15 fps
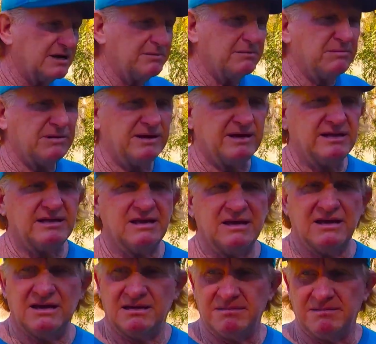of plant
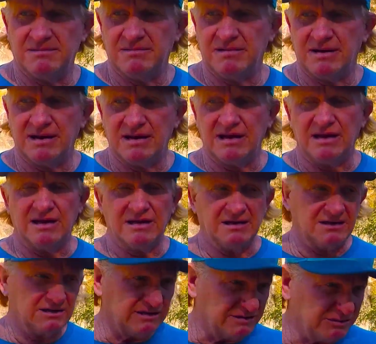
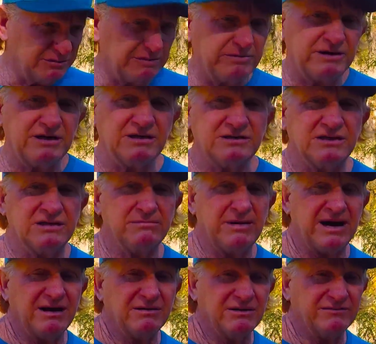and contributing to the
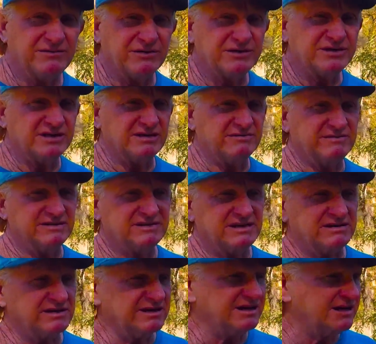biodiversity of this
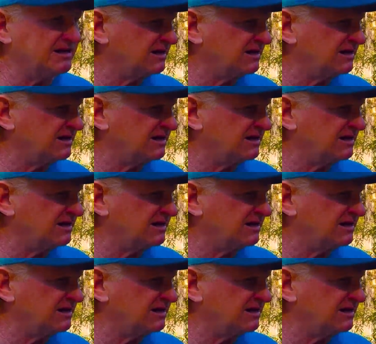area.